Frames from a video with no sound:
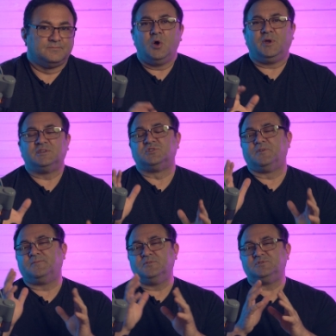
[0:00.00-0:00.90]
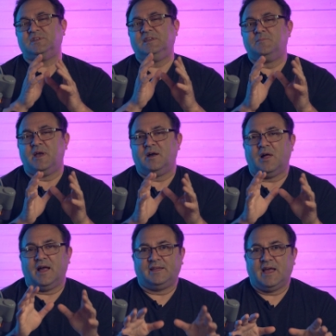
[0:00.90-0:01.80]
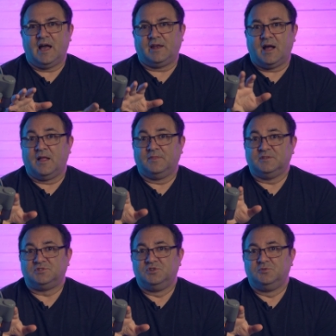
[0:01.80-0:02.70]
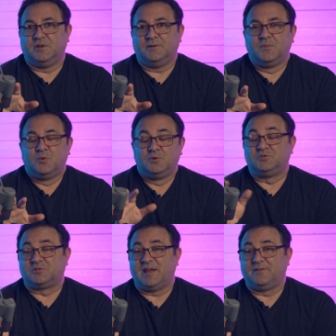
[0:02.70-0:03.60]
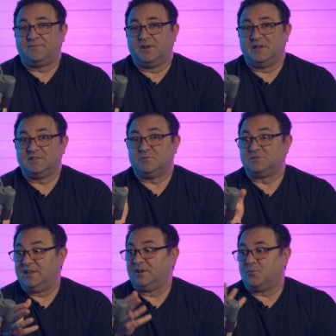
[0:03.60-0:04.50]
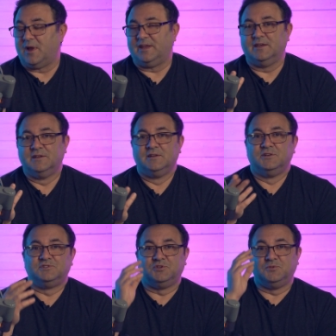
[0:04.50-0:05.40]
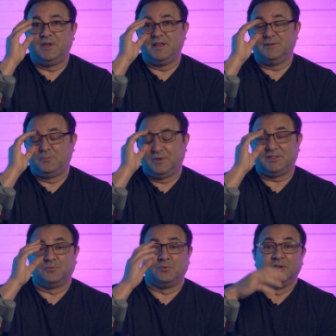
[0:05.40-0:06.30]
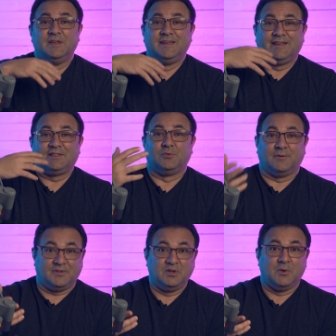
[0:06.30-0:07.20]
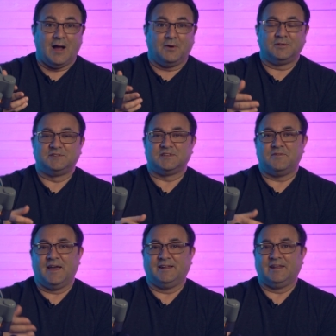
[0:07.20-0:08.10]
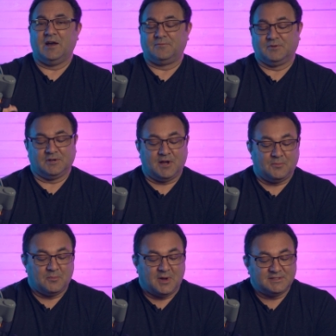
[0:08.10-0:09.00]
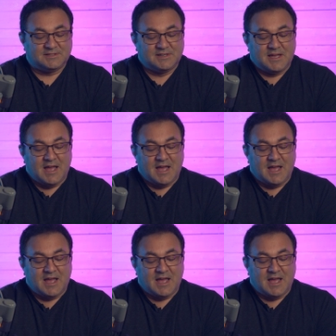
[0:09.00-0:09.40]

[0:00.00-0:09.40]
Okay, so the first email I got on this unit, which was kind of funny because I was getting ready to get the review out because I've had it now for a couple months,